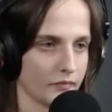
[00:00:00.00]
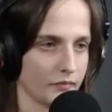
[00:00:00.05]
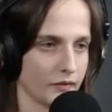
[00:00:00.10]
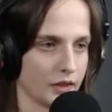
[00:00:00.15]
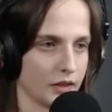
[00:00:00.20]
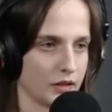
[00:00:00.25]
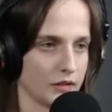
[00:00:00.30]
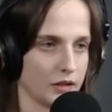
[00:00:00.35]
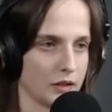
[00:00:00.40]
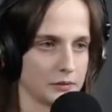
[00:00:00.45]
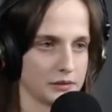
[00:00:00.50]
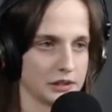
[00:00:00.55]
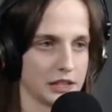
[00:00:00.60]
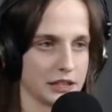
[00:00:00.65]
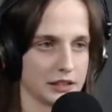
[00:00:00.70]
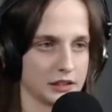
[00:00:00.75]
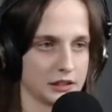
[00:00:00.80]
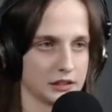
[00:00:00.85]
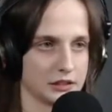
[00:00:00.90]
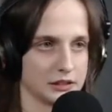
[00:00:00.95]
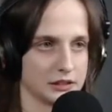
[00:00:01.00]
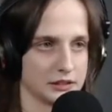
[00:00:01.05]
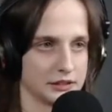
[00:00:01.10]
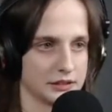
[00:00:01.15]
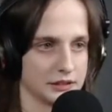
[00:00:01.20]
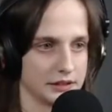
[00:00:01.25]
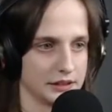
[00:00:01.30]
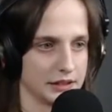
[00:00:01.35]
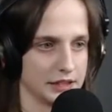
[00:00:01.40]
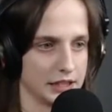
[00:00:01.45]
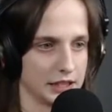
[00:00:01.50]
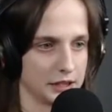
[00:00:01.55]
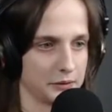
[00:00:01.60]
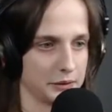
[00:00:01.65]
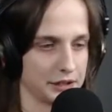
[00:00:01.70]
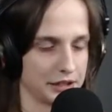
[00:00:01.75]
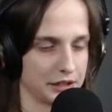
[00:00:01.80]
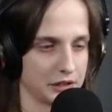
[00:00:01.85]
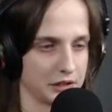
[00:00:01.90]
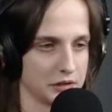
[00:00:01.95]
Grab the ladder. There we
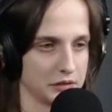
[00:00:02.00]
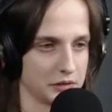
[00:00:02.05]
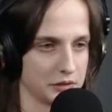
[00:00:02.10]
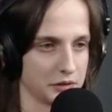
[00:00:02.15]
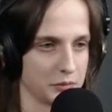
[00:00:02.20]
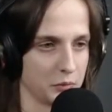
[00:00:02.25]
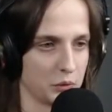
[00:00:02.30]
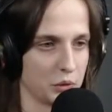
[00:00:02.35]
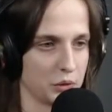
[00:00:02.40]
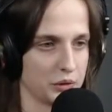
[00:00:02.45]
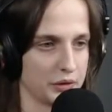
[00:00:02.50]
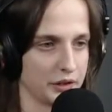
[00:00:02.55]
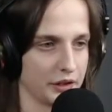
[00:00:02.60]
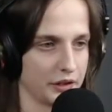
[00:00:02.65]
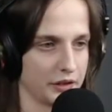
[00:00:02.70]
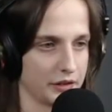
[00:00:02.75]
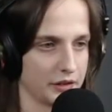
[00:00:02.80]
go. Good boy.